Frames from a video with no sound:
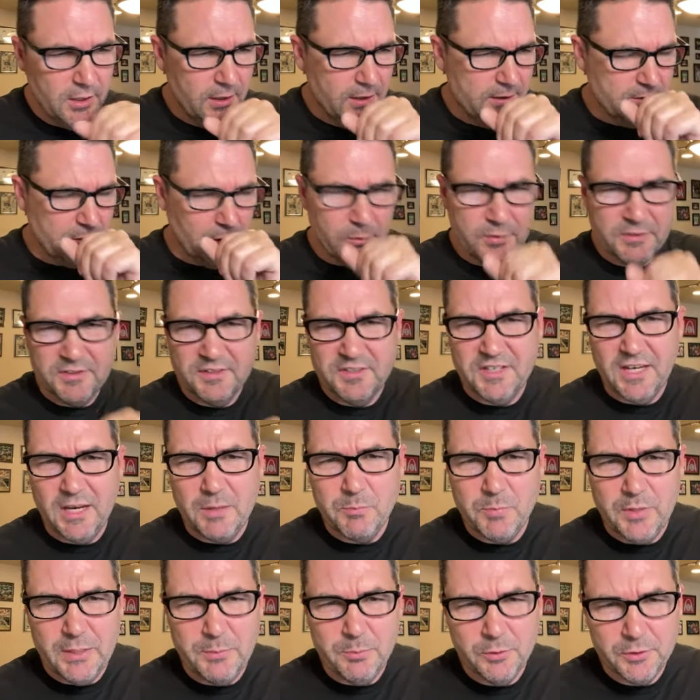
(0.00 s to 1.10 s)
It's always the same
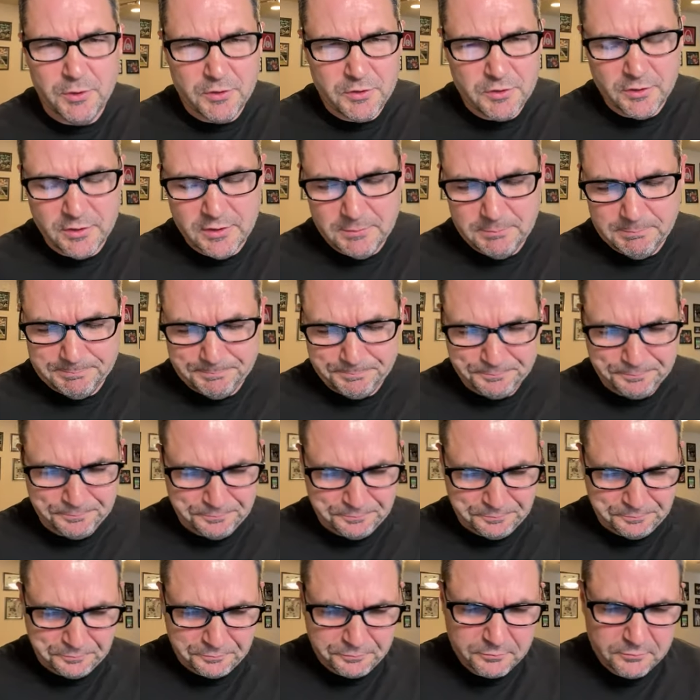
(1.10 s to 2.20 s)
people usually.
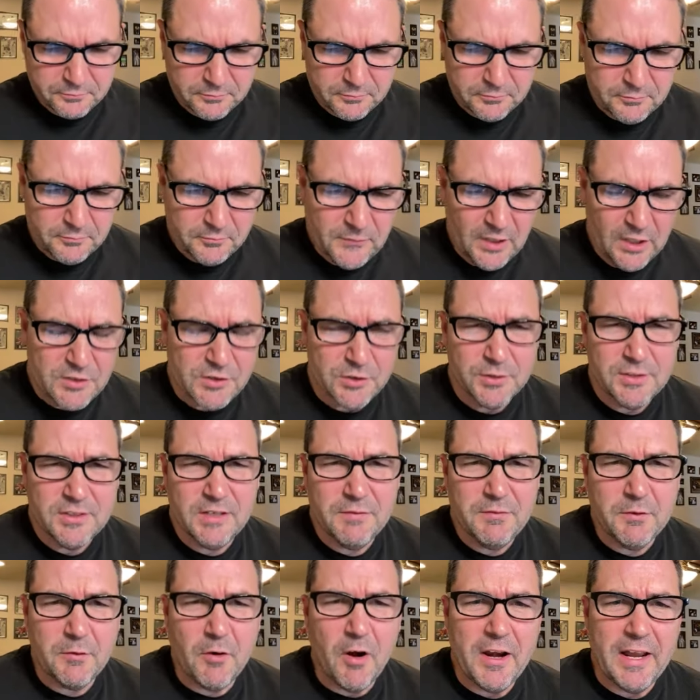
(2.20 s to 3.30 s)
So he's
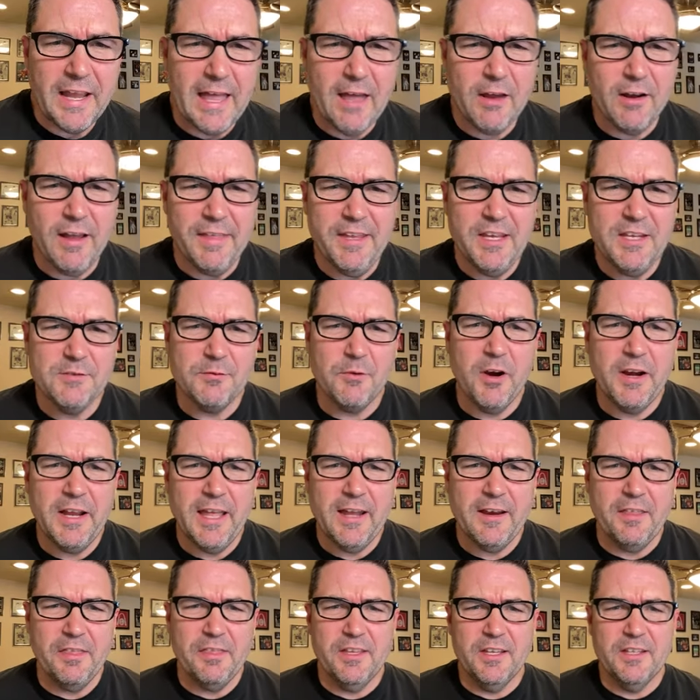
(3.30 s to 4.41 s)
even running out. I think he's running out
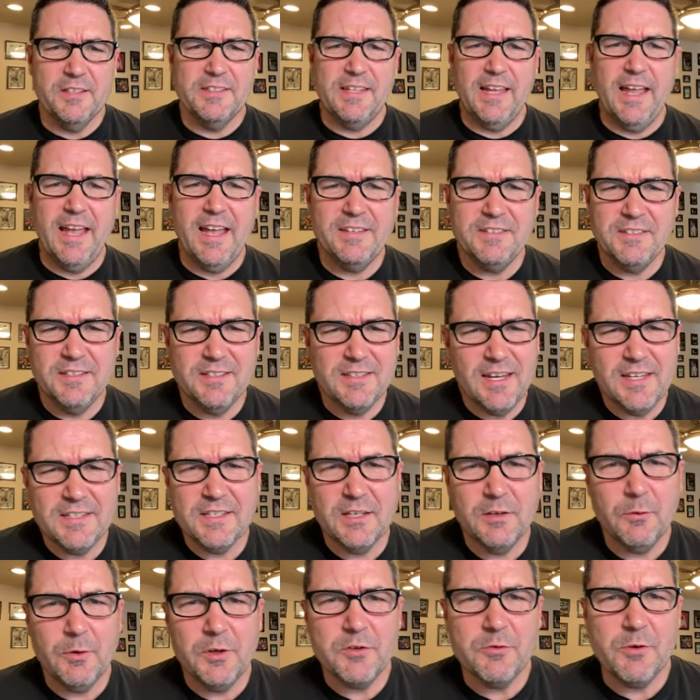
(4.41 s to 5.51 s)
of things to ask. He's
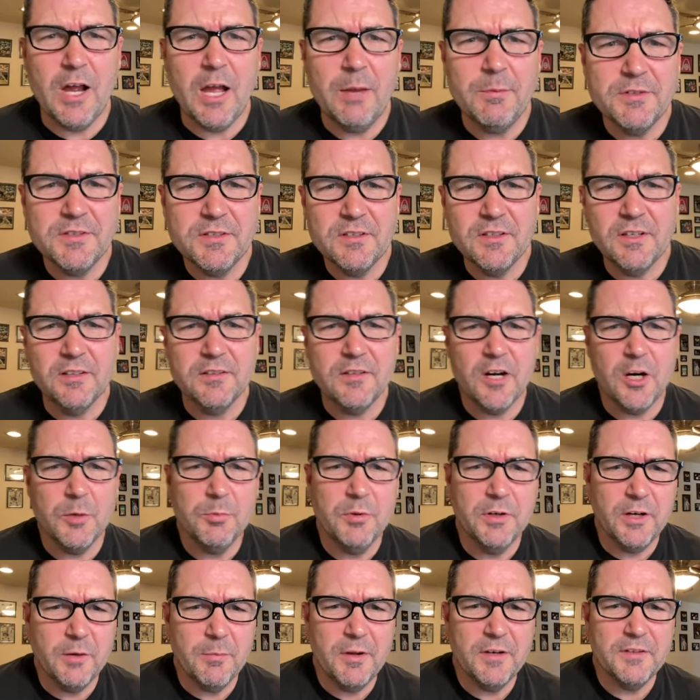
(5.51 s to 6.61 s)
asking Rich Robinson, the guitar
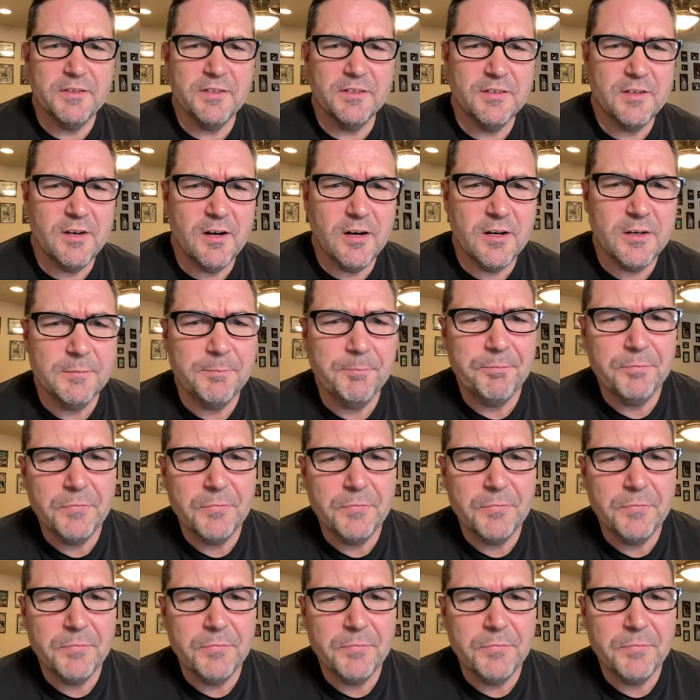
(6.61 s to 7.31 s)
player, about his guitar.